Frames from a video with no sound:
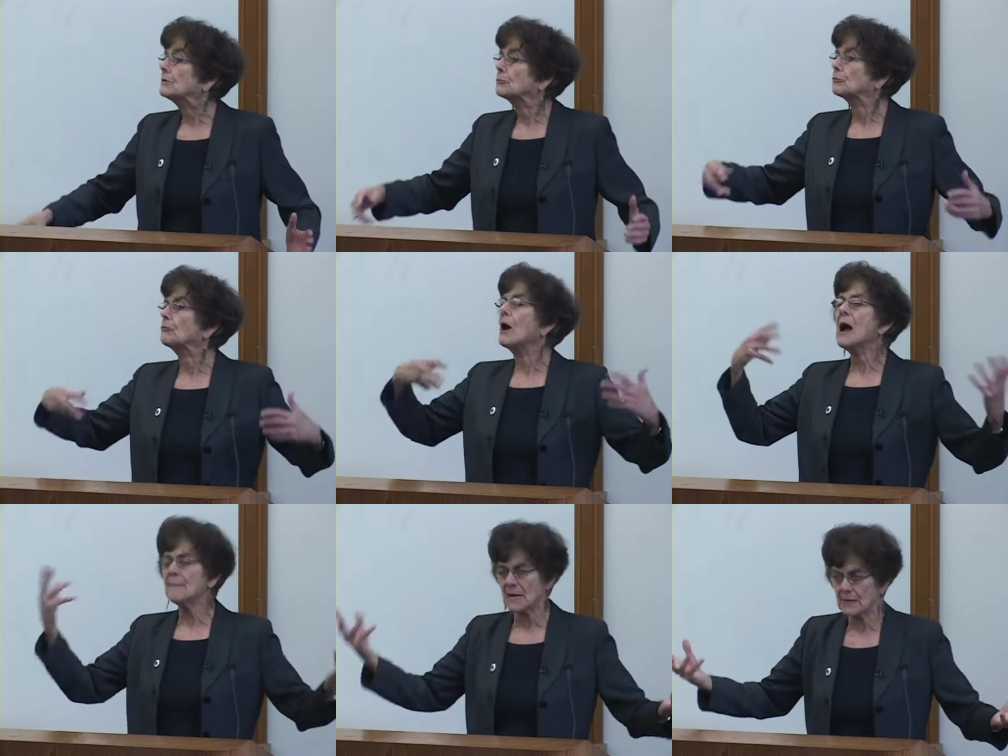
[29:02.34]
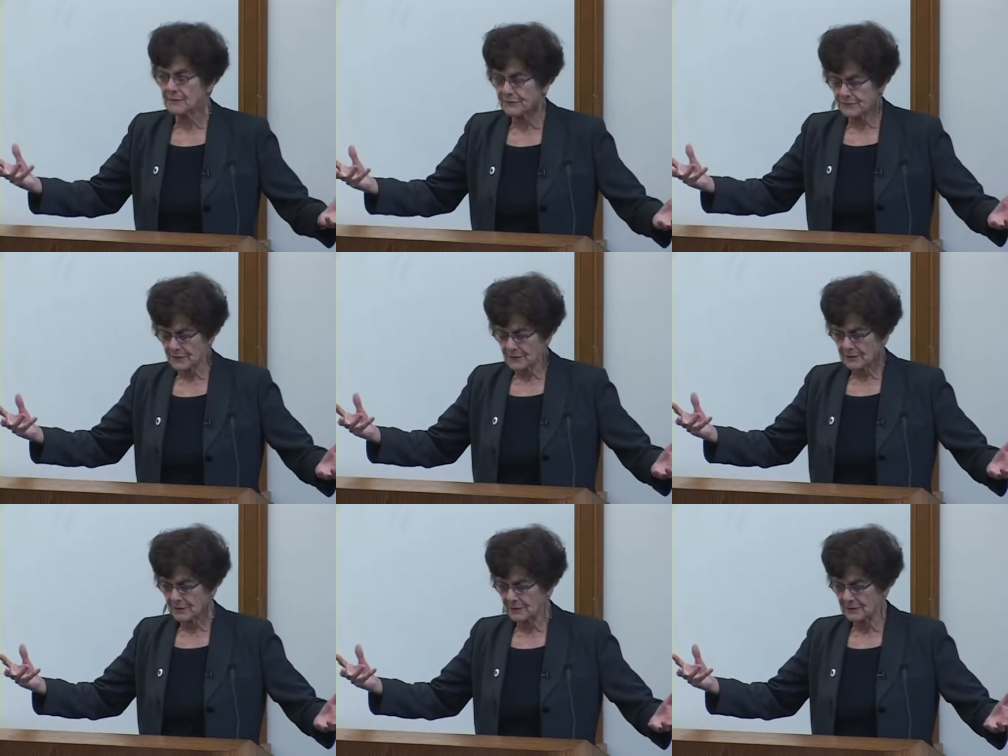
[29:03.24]
drama of
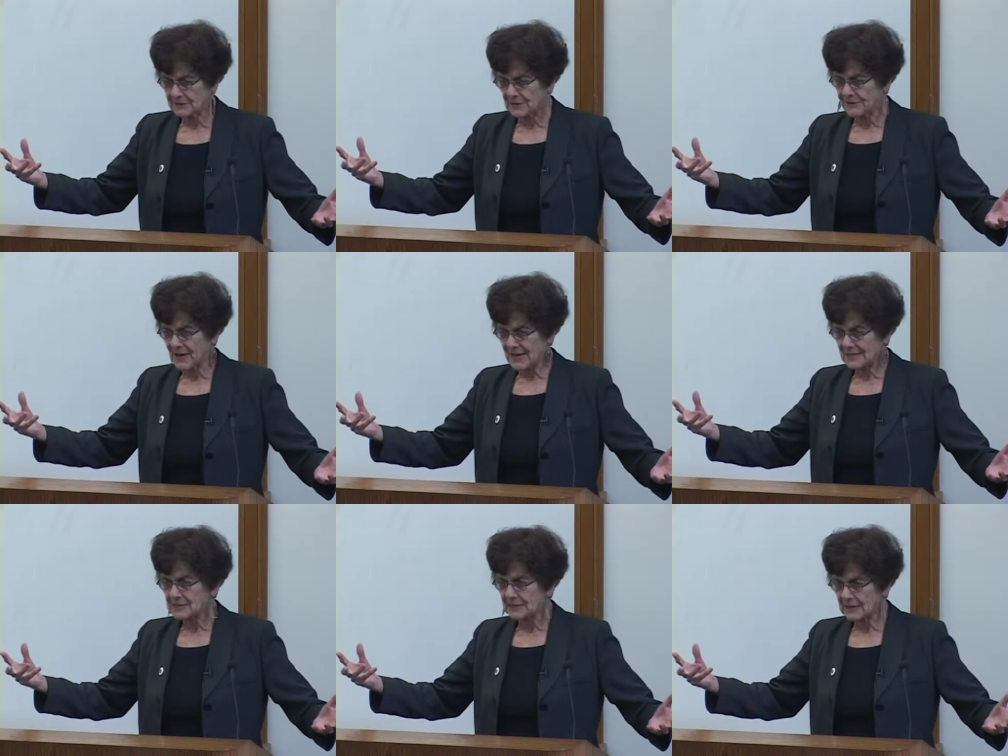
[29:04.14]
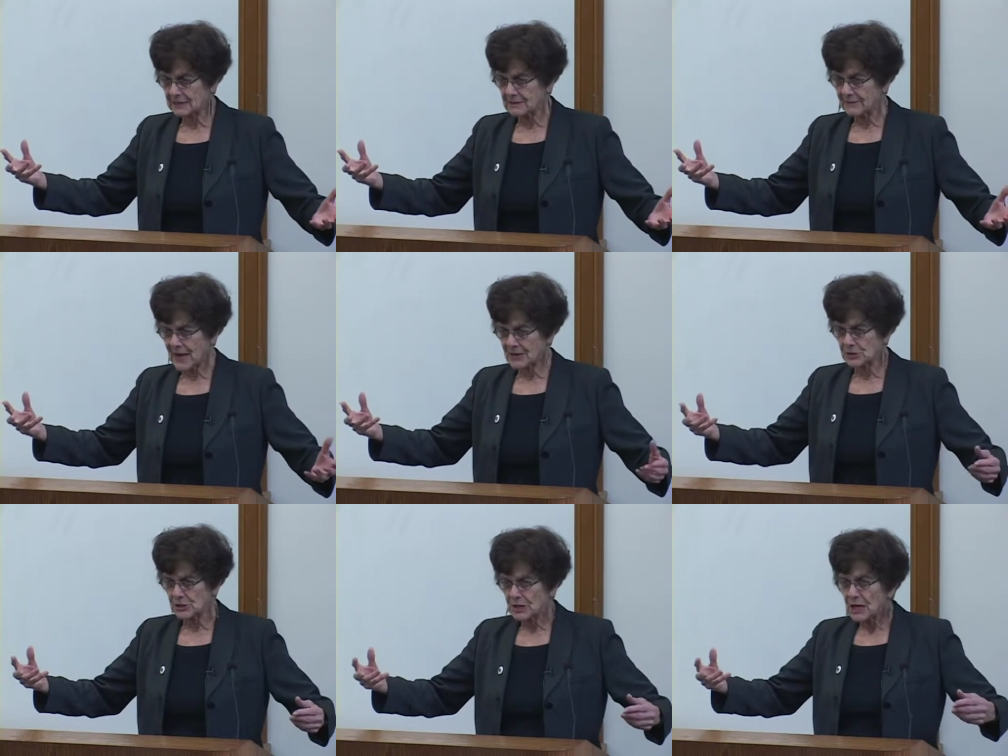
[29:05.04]
co defiant collective
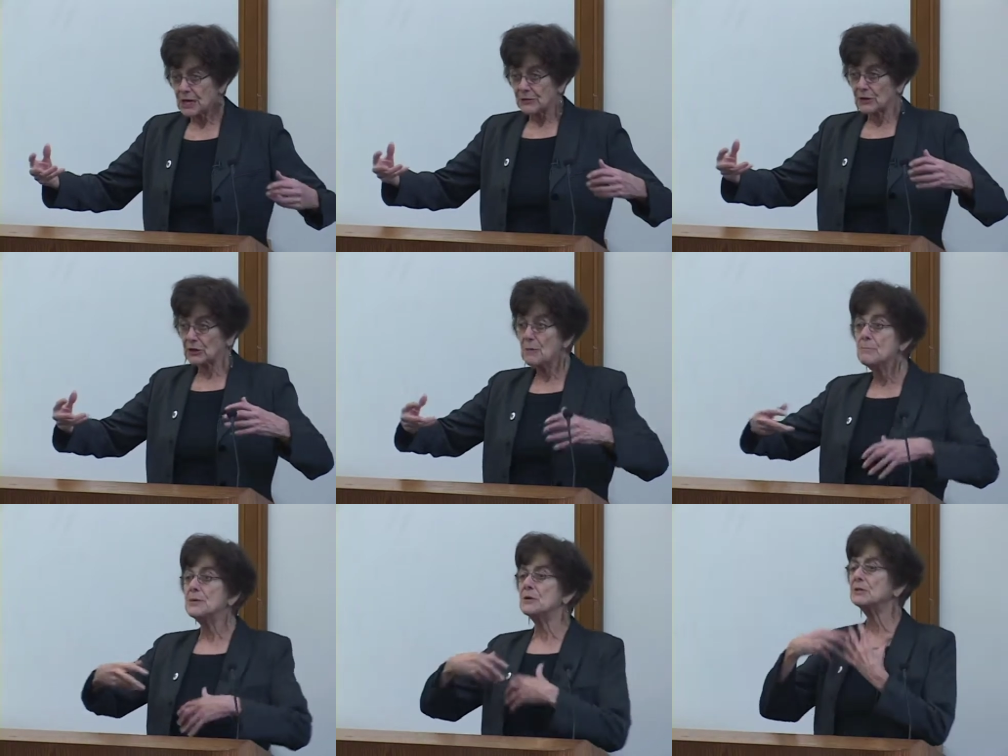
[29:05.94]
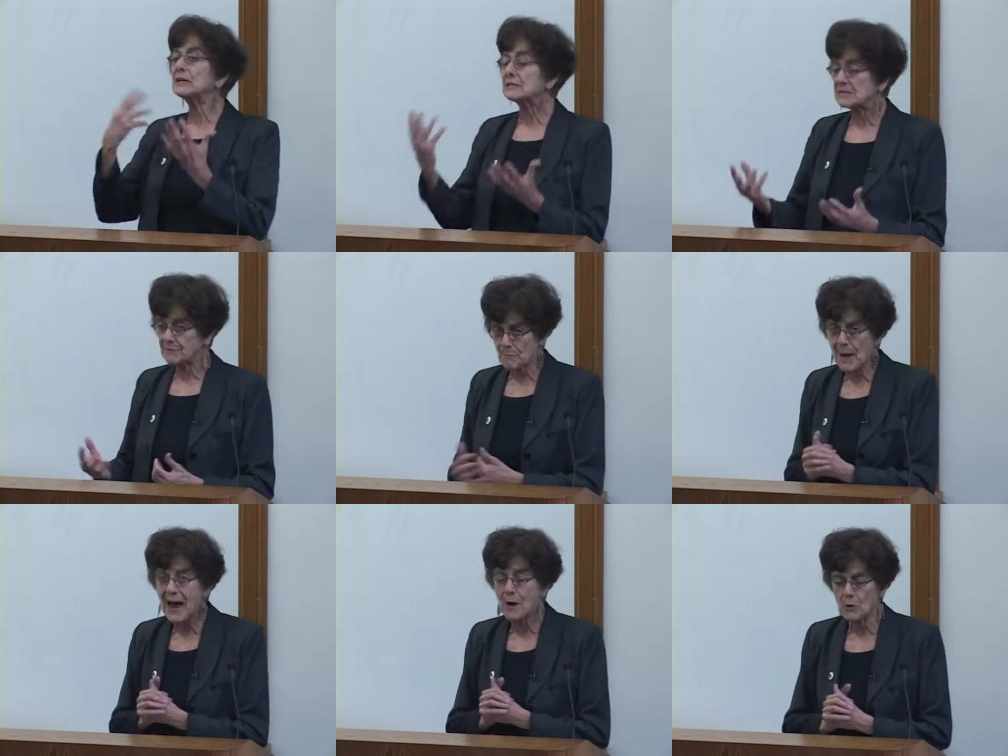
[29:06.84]
action, the communicative
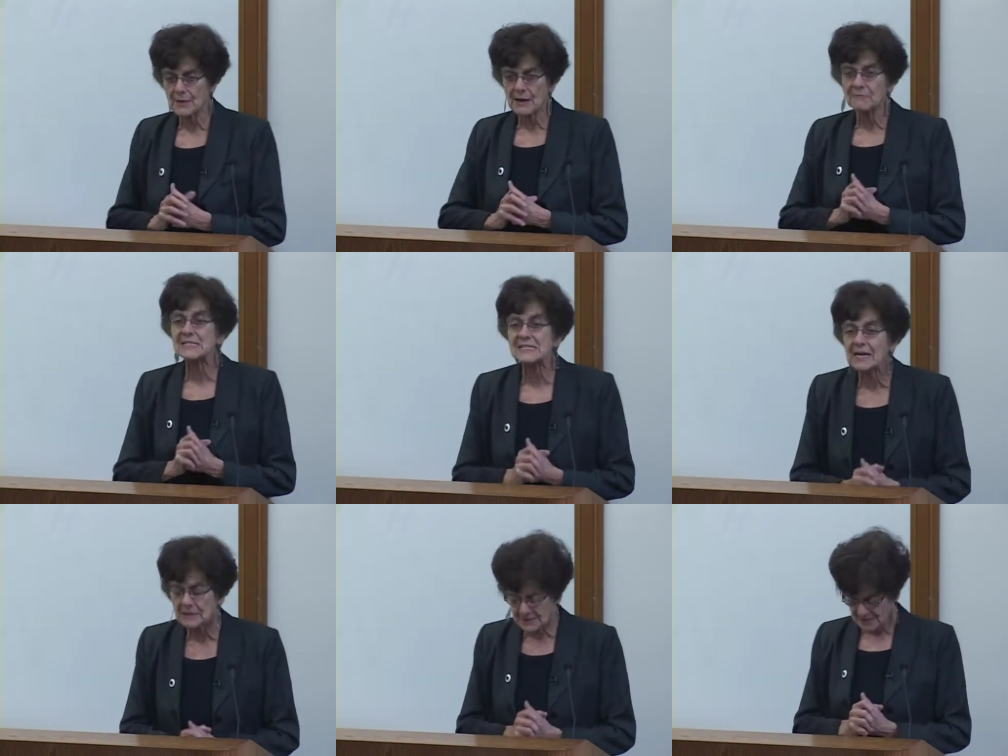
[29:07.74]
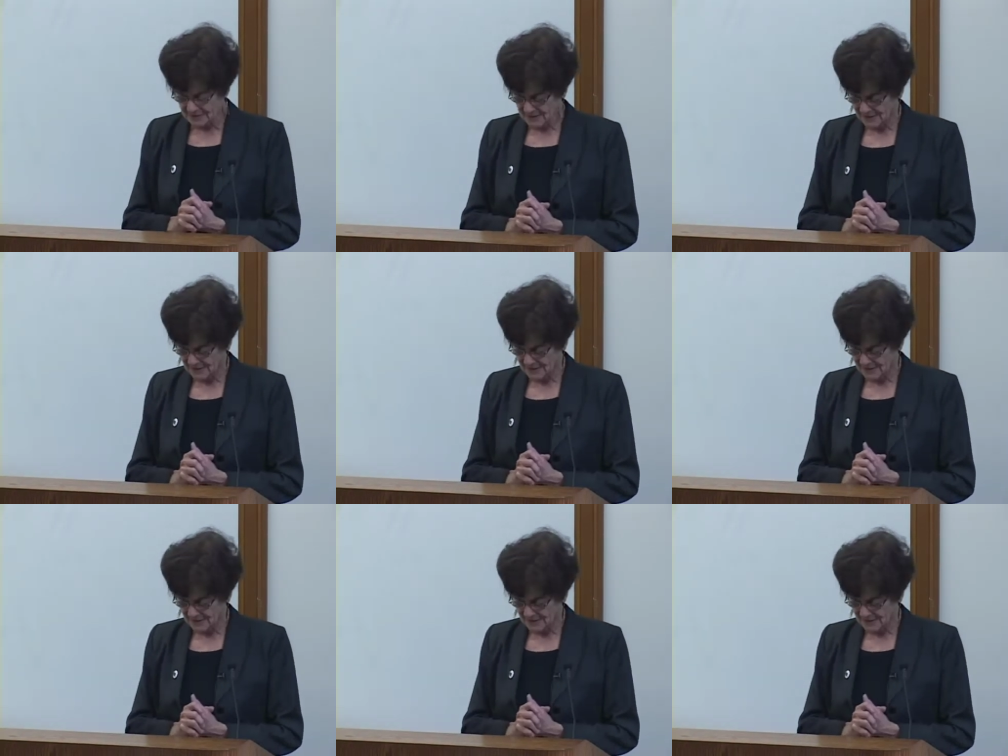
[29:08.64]
power that resulted